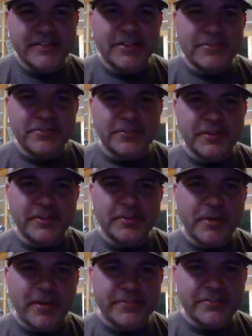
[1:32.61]
intro
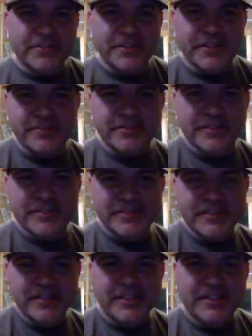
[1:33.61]
about yourself and
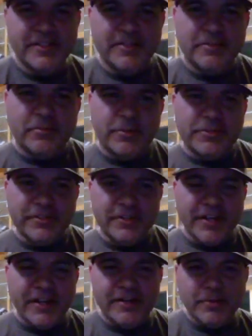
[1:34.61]
what
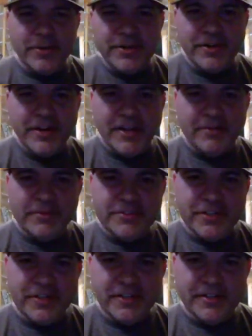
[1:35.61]
you're at, where you're at, and what
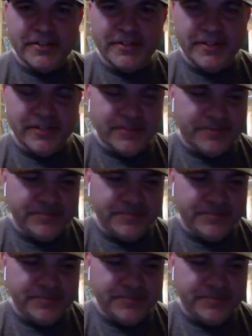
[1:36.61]
you got going on?